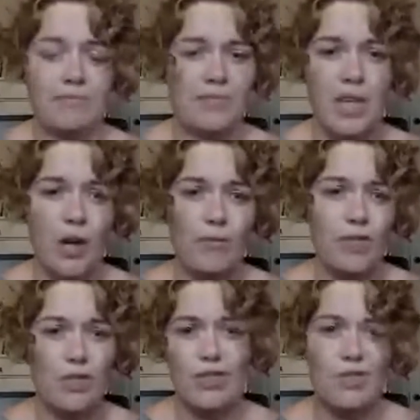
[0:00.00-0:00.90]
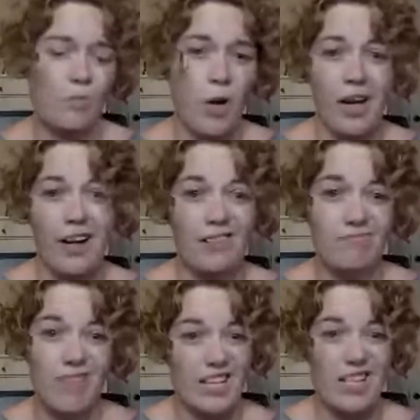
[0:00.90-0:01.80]
you just want to
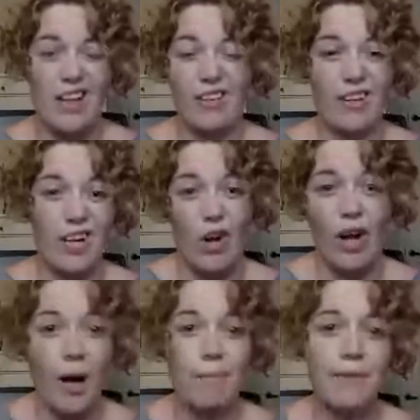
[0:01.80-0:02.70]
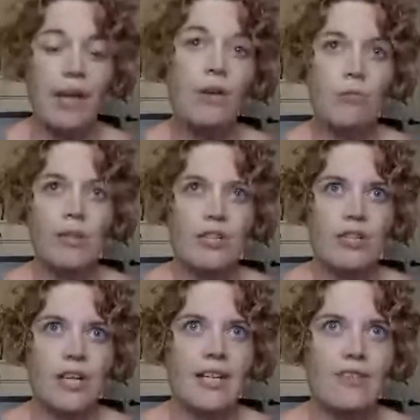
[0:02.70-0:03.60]
get together and hook up,
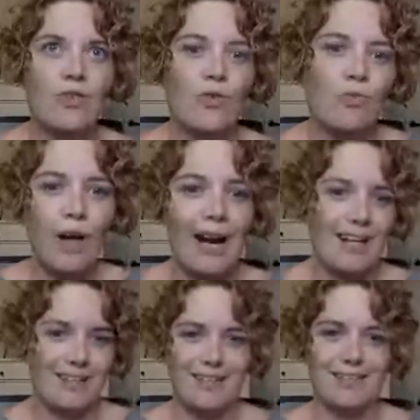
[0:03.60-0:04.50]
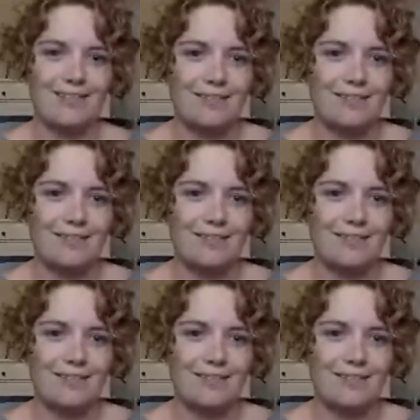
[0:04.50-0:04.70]
which is great.